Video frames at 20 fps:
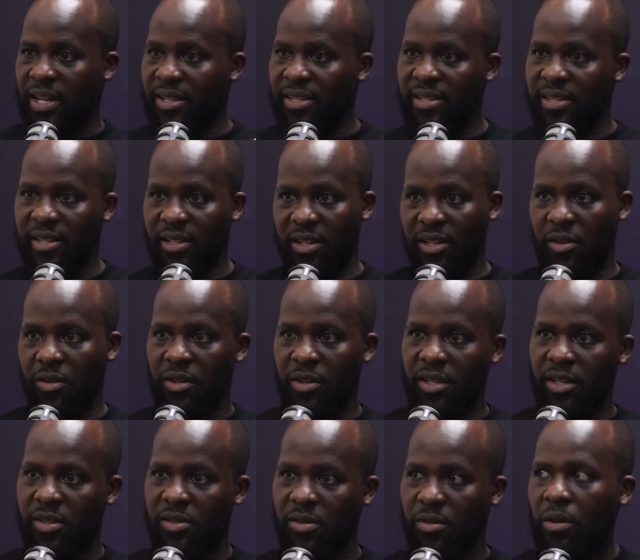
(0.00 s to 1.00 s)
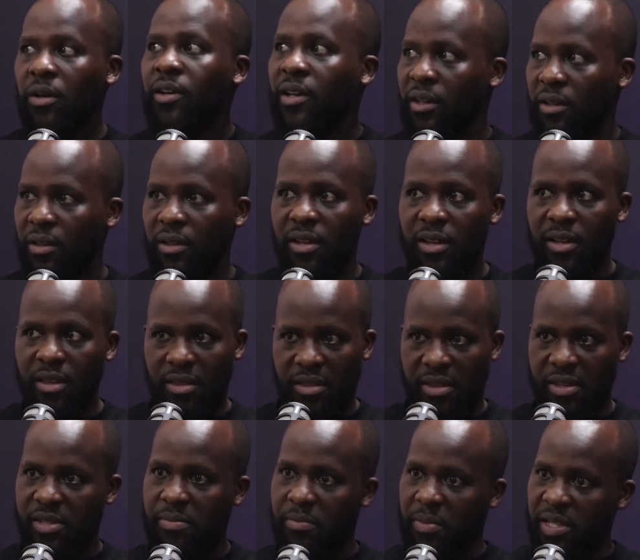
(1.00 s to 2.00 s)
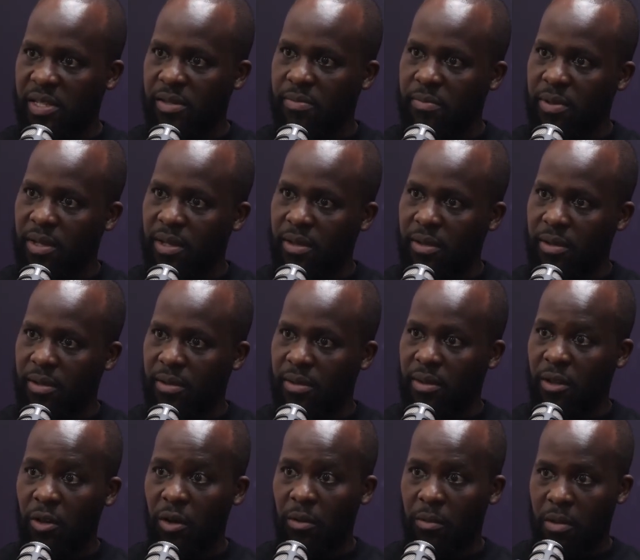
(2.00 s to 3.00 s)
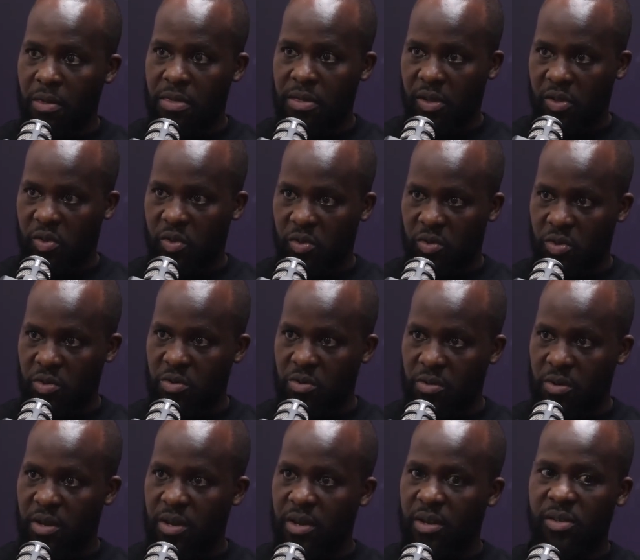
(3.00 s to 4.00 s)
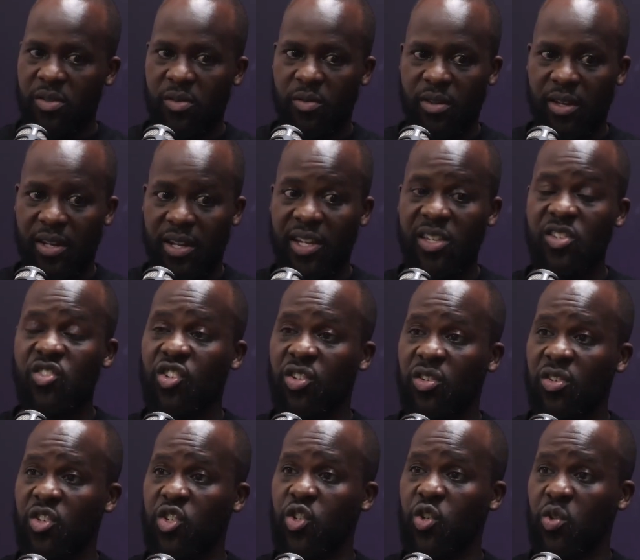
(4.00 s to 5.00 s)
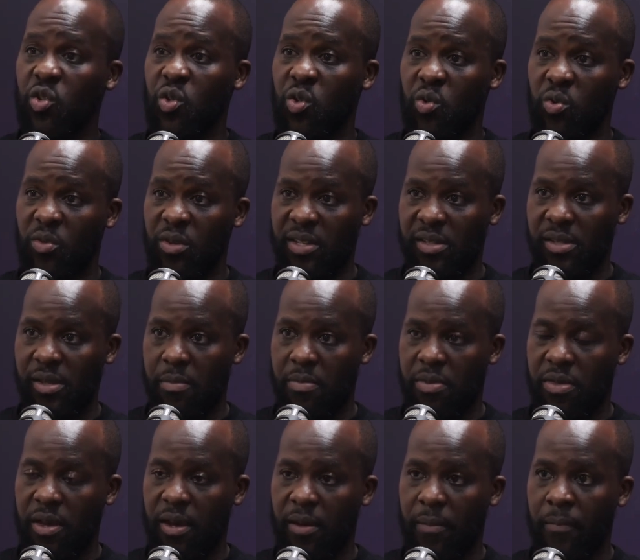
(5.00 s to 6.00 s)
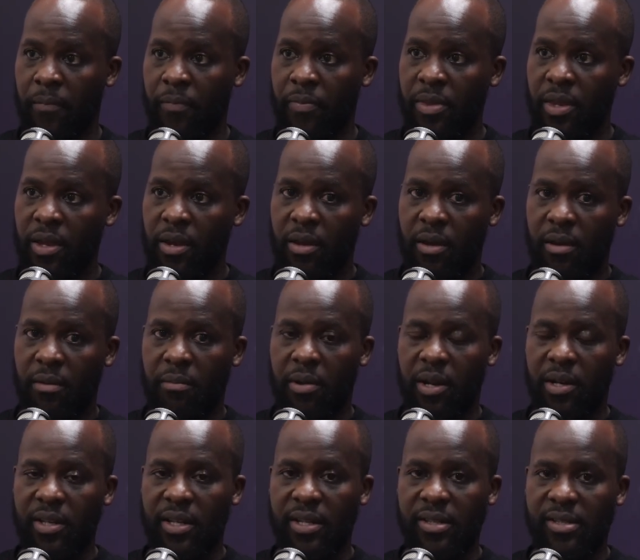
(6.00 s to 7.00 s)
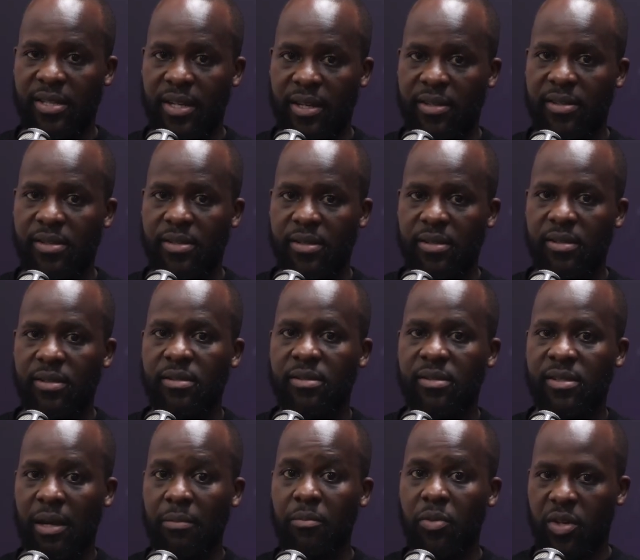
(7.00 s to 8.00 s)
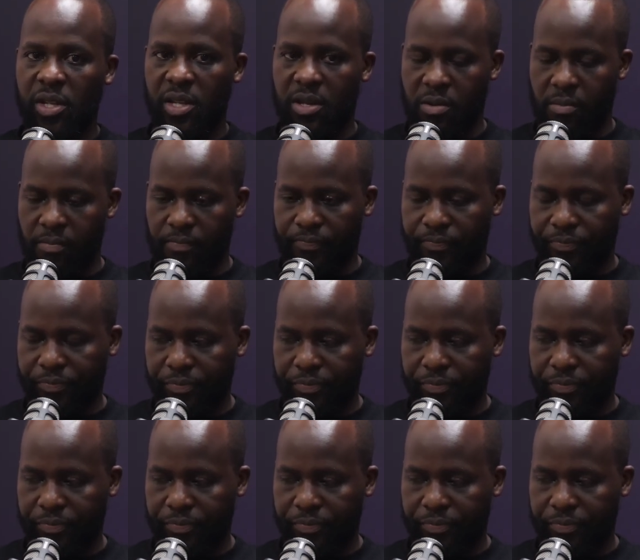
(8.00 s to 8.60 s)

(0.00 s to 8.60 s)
else has undergone it. So, okay, this must be the normal thing to do. So the next generation, you do the same thing, but it takes somebody